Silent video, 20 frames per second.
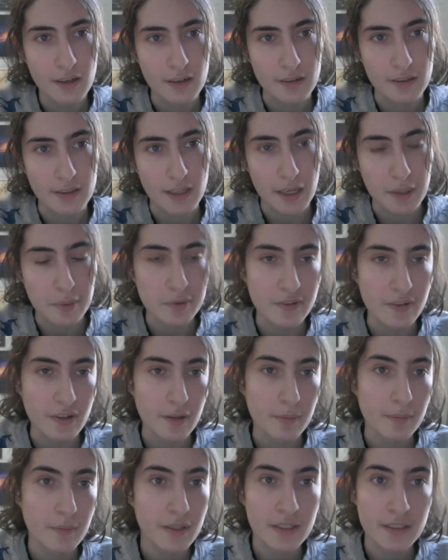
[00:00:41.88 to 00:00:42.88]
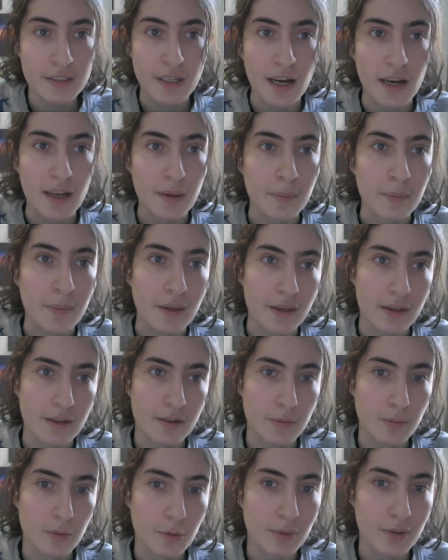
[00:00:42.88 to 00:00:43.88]
game development. I make
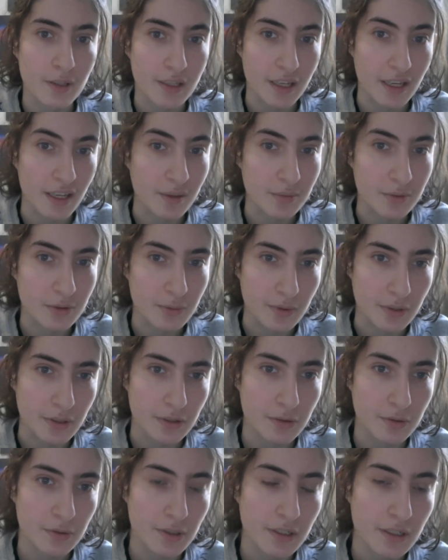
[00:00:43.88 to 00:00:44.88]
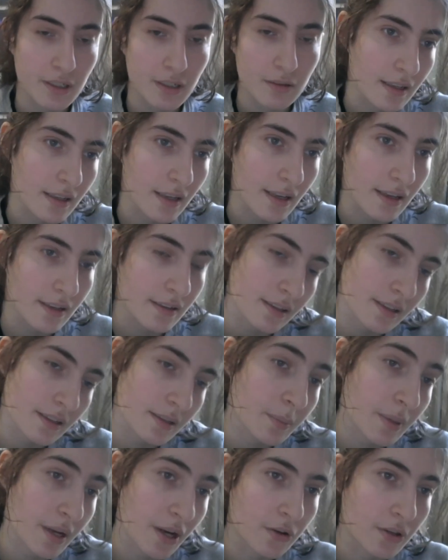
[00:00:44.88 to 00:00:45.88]
mobile games with Unity, and
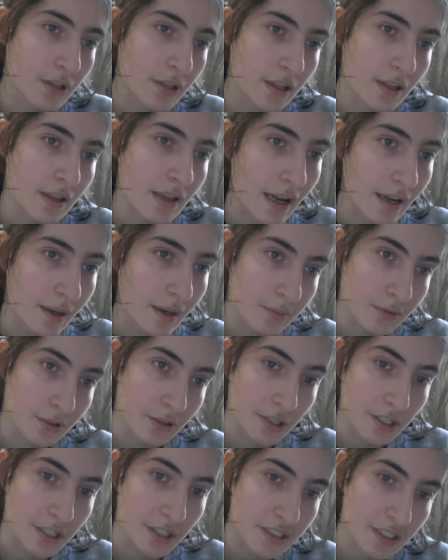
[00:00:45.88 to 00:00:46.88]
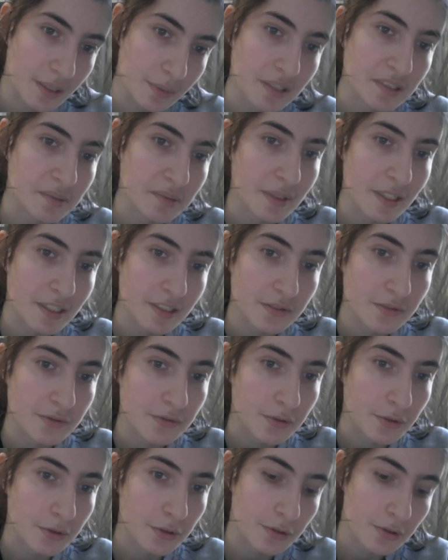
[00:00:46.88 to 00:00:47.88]
in parallel I am learning C++.
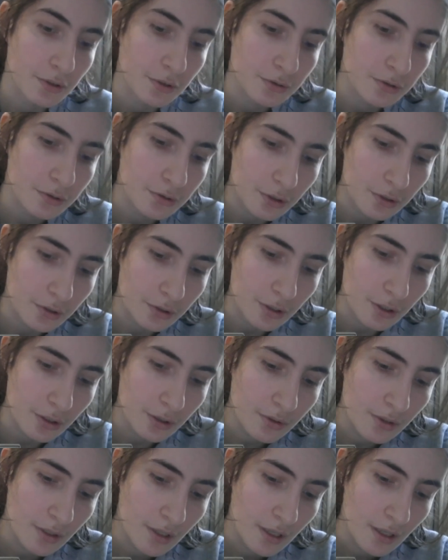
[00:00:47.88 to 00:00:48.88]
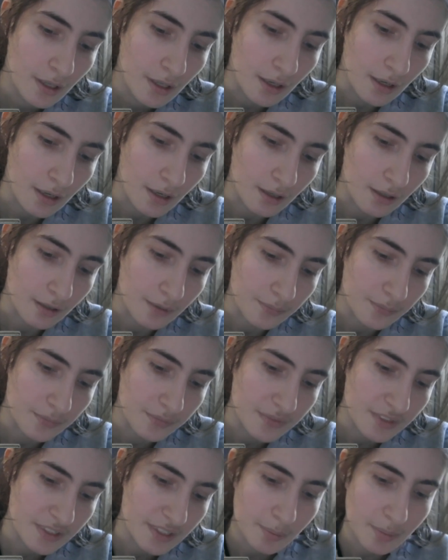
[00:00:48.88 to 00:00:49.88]
For those who don't know,
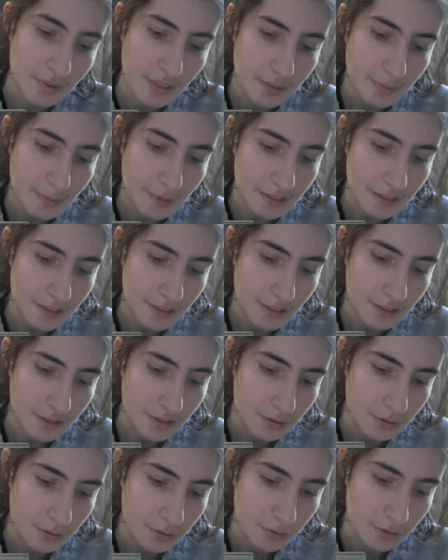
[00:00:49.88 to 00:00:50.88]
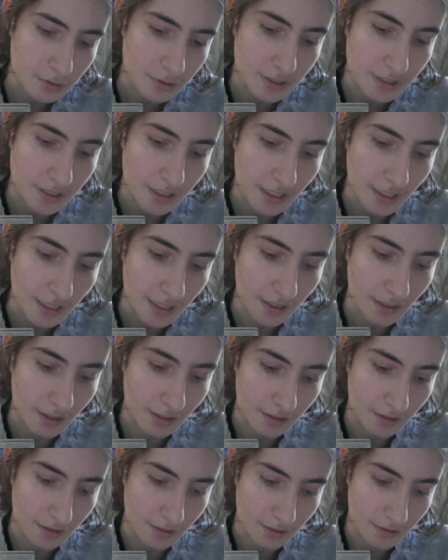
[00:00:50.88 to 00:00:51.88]
C++ is used
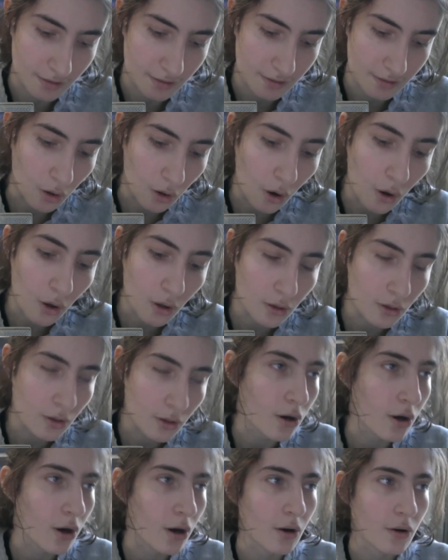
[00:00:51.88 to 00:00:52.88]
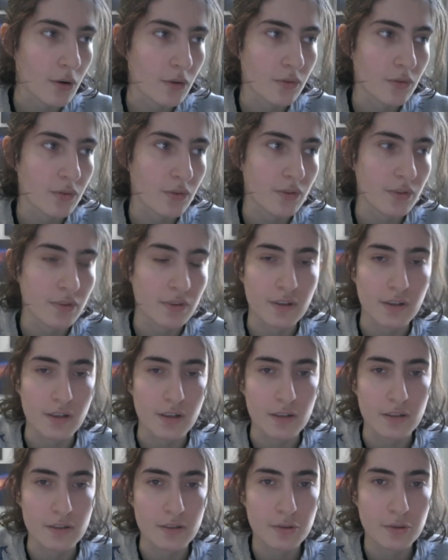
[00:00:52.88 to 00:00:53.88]
in all of
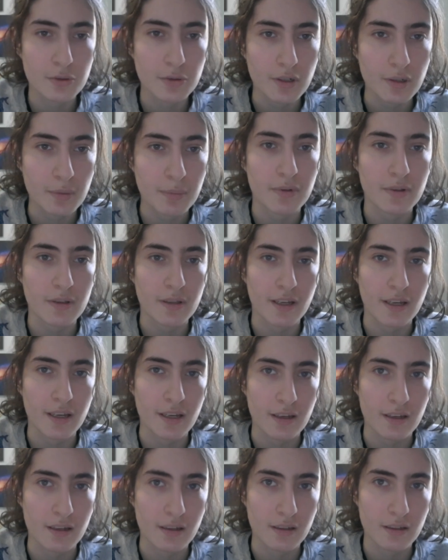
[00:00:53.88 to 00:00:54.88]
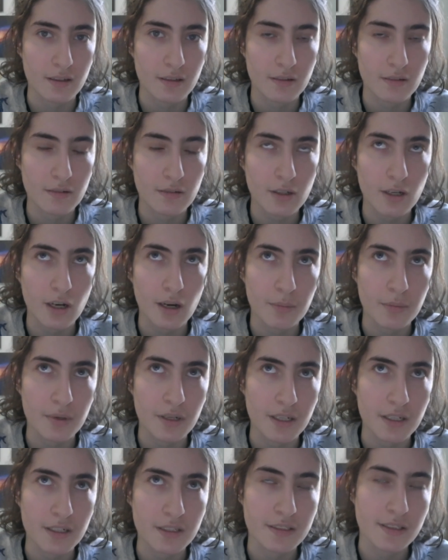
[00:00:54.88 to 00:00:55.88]
the AAA
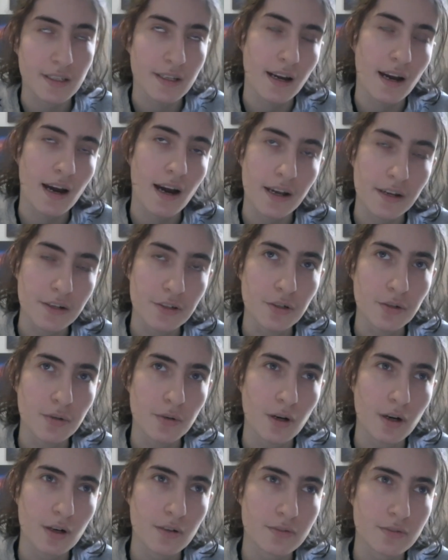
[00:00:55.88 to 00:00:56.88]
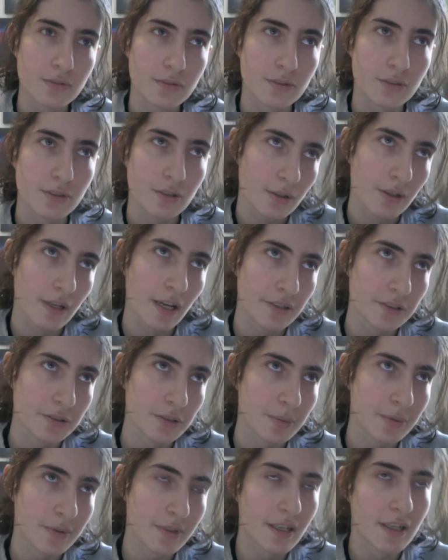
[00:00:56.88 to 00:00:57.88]
companies that I know of. So yeah,
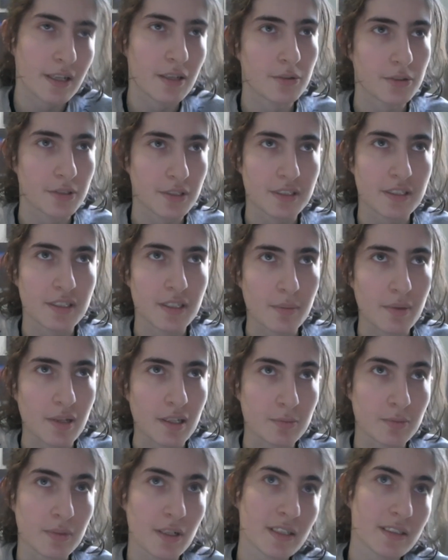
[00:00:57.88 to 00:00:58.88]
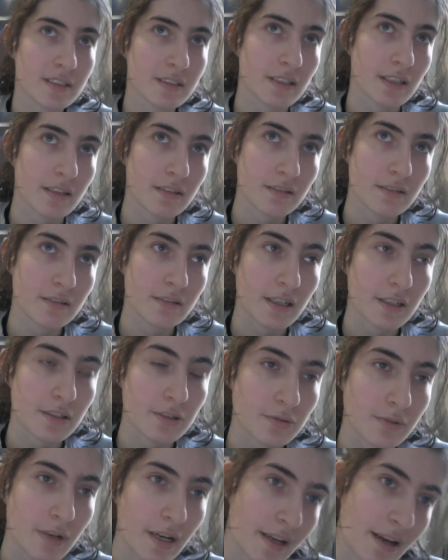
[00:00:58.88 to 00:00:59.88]
AAA uses C++, and that
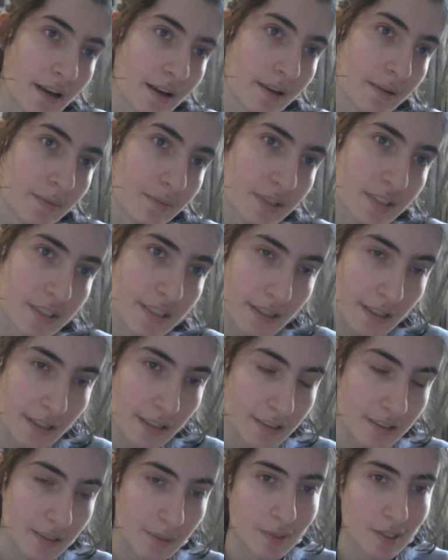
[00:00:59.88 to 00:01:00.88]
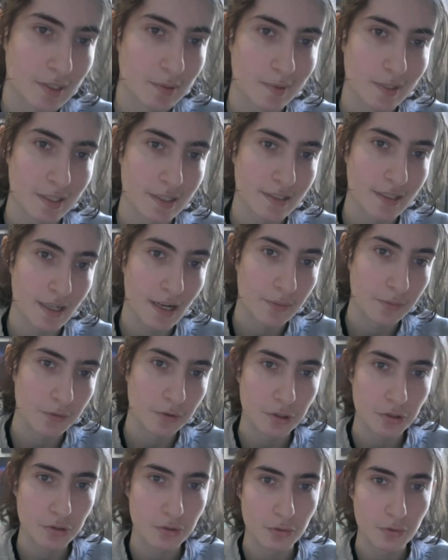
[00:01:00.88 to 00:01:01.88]
is why I am studying C++. I
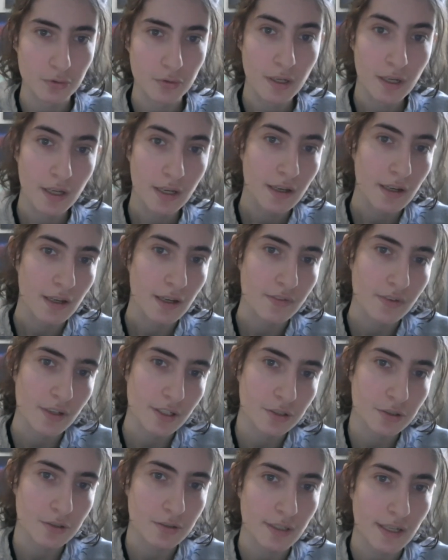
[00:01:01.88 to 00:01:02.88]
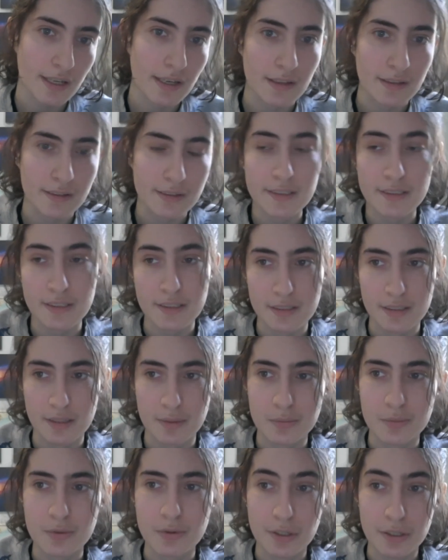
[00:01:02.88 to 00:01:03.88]
want to eventually, at least at
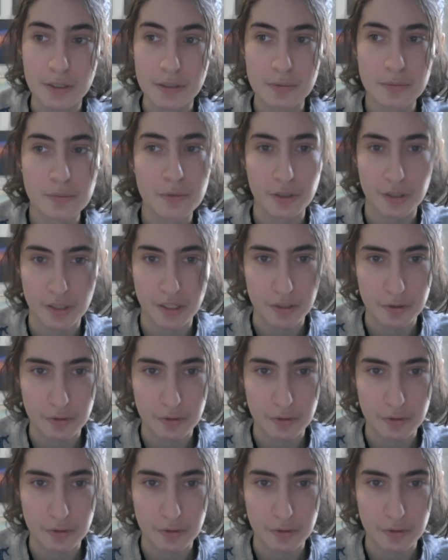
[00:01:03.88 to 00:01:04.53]
some point, work in